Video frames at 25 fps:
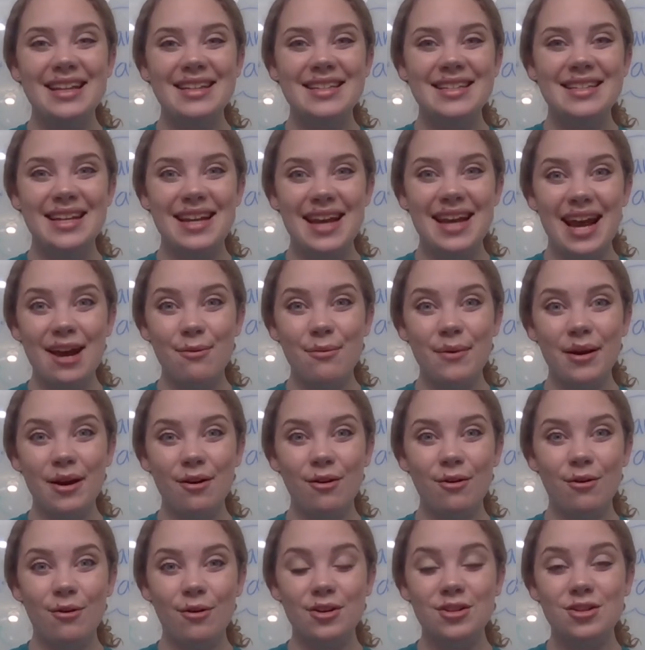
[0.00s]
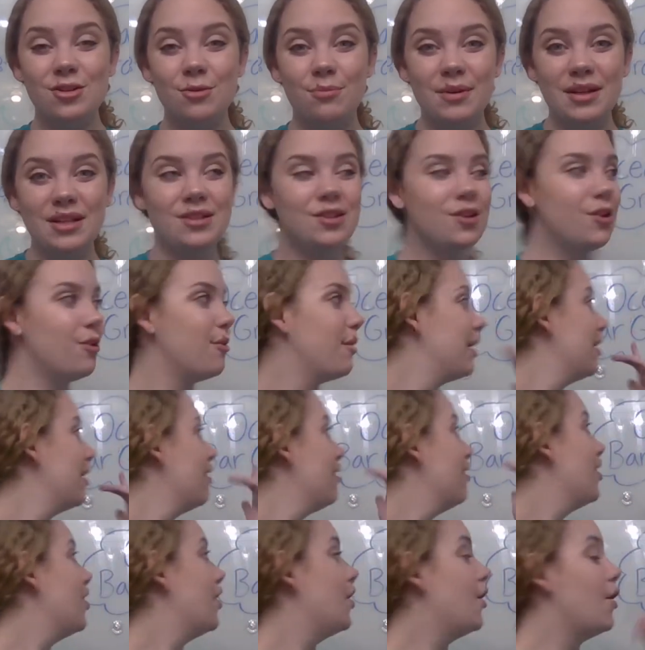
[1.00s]
Today we are going to be
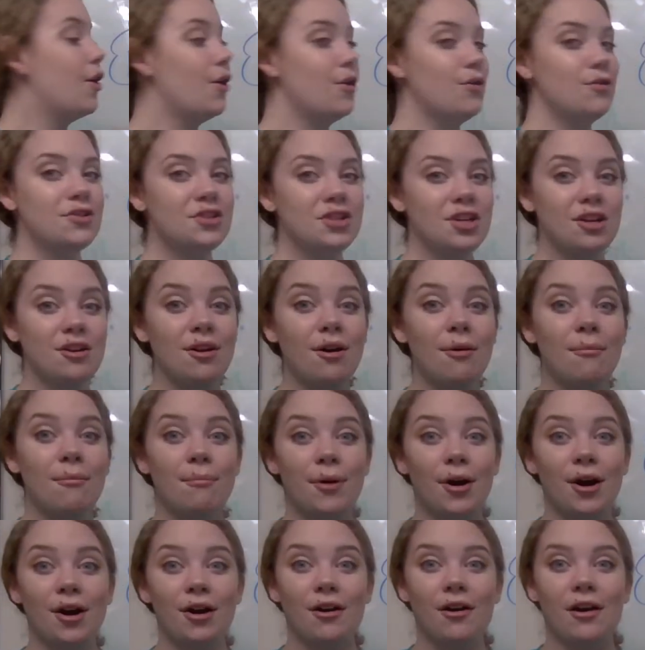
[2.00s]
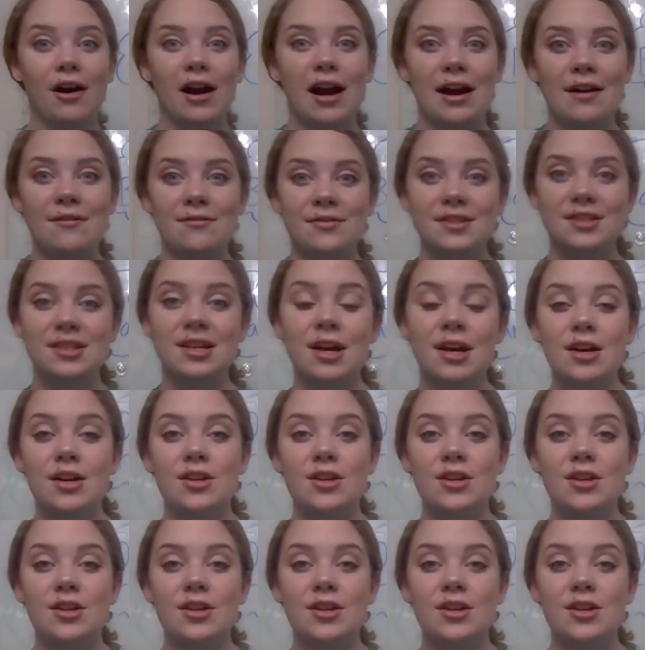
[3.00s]
doing ocean bar graphs.